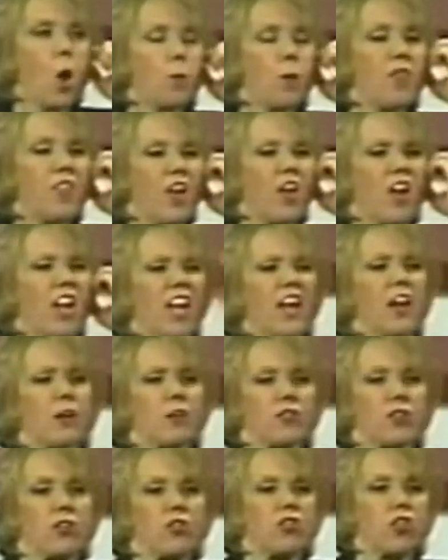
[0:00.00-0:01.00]
they opened their
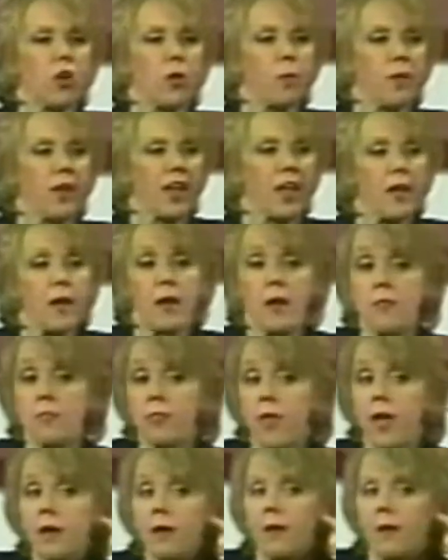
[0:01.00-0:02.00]
ears in Germany,
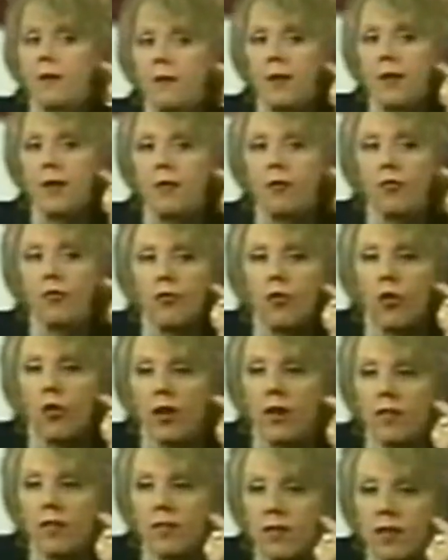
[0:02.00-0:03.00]
they heard his
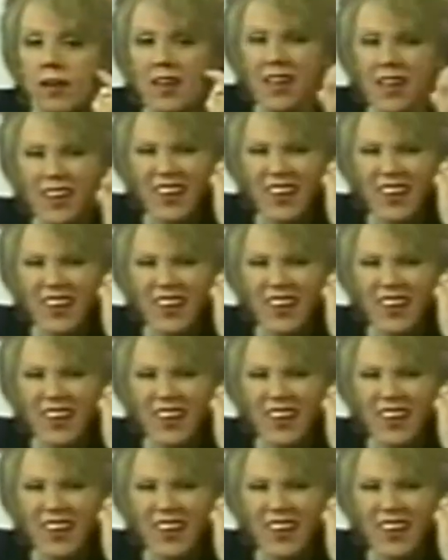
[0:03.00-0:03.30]
voice